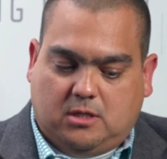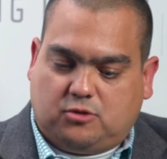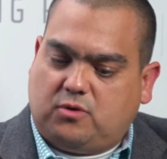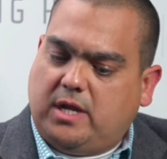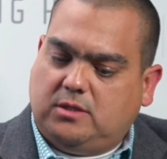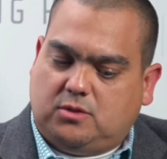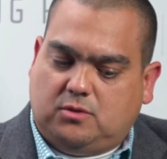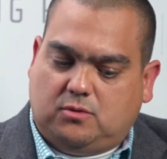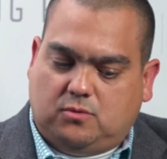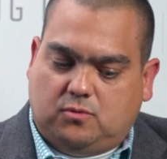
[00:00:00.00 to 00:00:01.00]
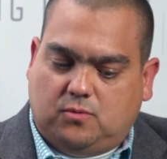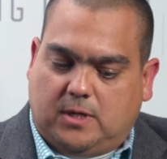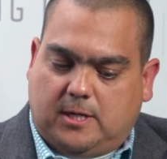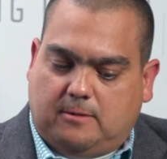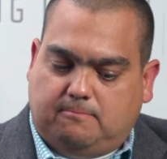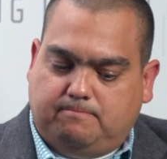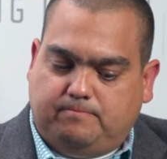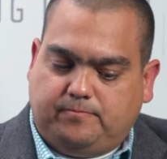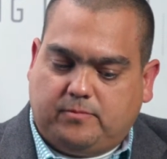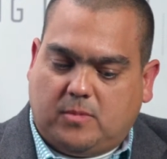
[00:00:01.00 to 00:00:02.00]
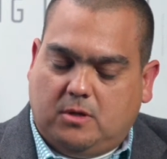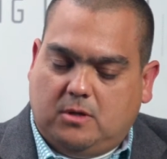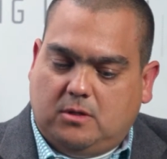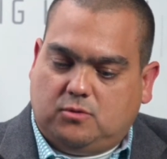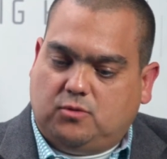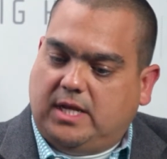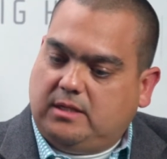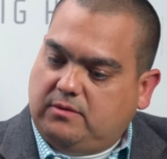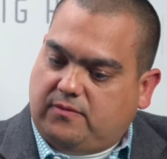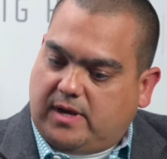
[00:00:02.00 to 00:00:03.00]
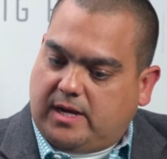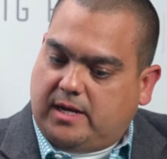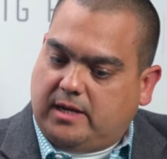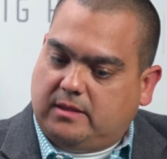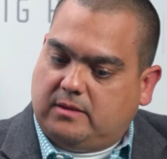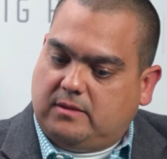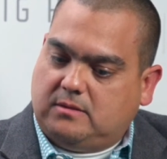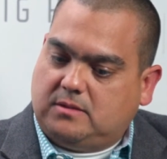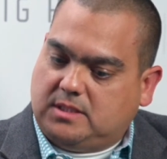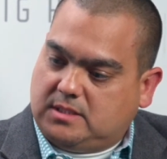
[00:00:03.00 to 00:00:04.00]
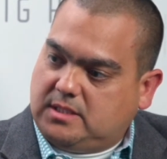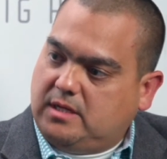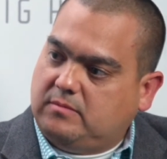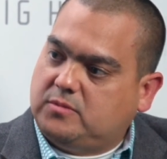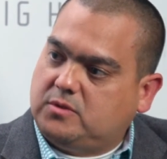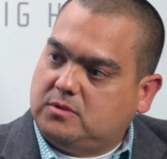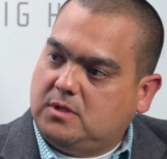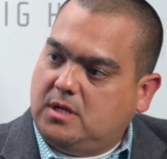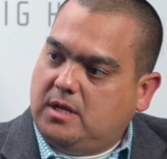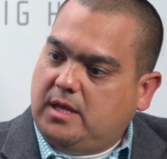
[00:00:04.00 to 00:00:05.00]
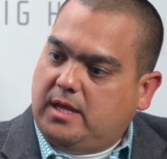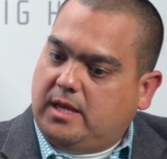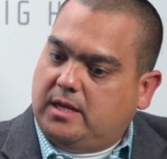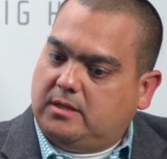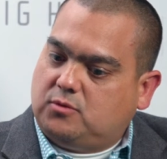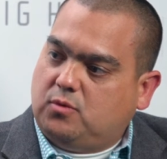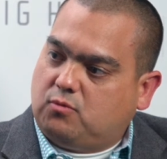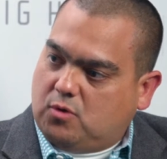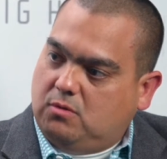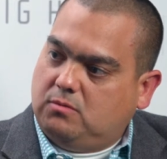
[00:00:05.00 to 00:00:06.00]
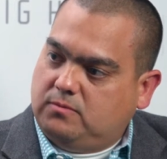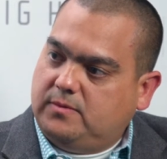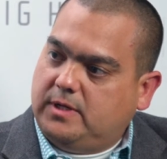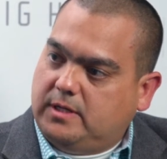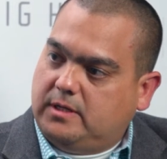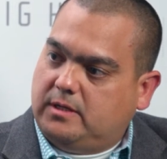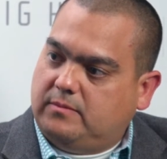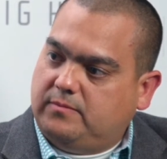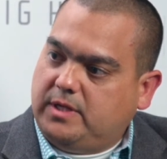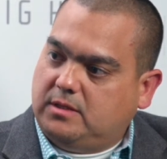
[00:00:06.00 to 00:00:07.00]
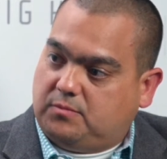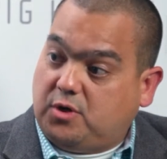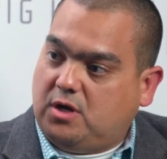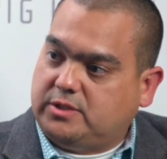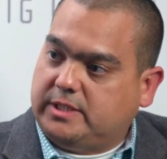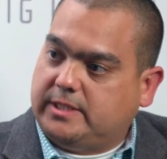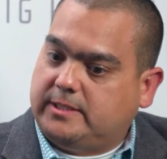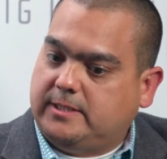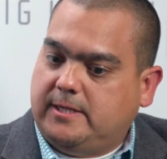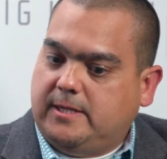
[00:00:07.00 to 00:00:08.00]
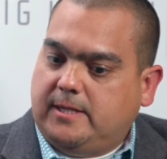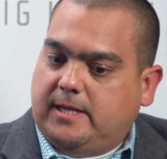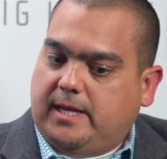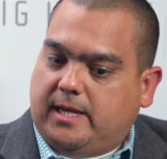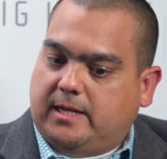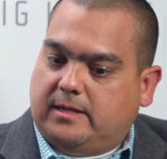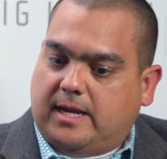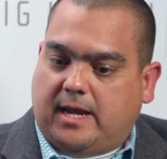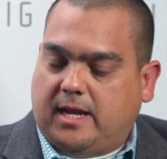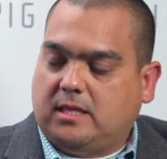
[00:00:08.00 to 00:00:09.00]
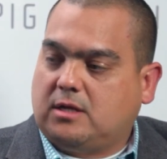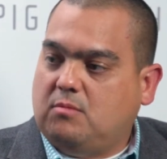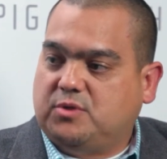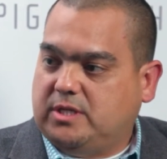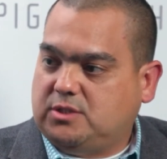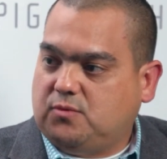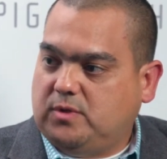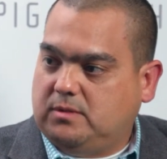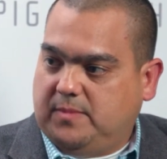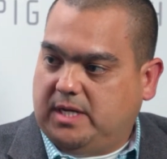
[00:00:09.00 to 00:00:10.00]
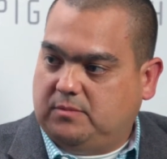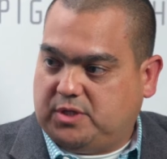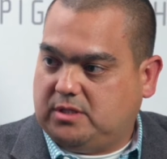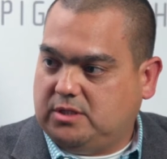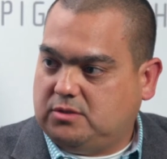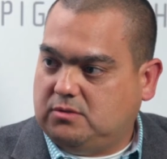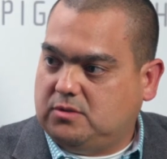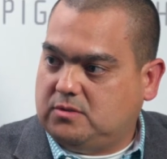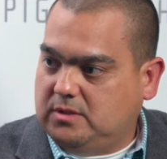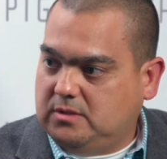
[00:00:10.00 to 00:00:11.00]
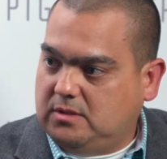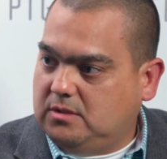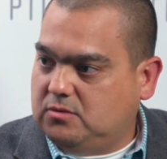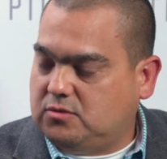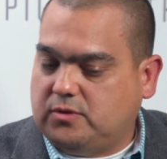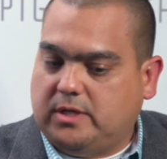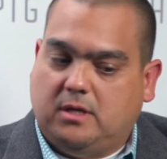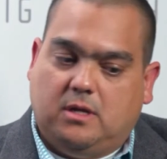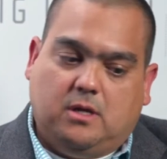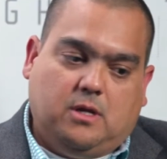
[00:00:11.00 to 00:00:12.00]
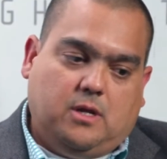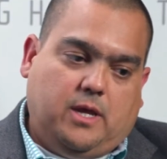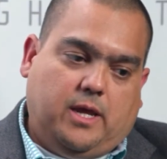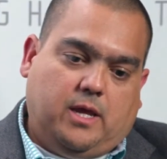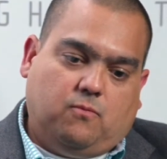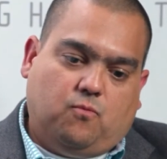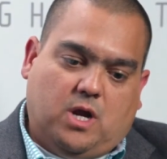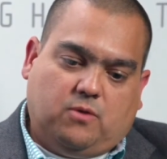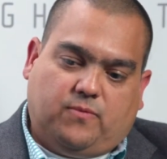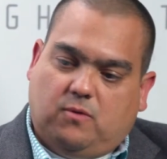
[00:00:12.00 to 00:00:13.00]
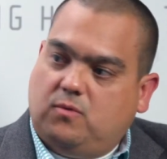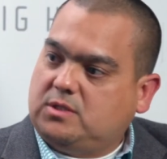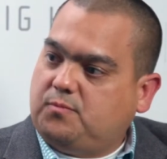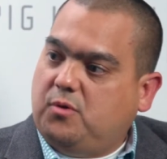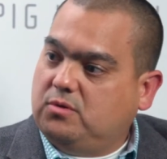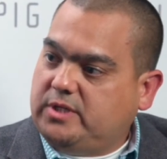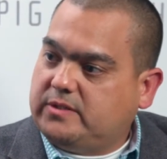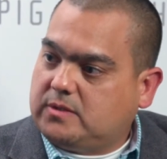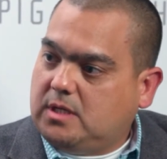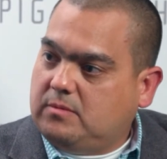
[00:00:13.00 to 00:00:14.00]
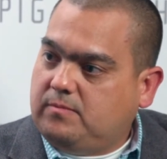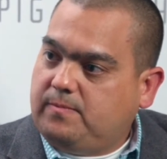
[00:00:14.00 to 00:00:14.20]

trying to identify systems and to enroll in the project. And I had a conversation with many practitioners in the industry, and one of them was Paul Jeske.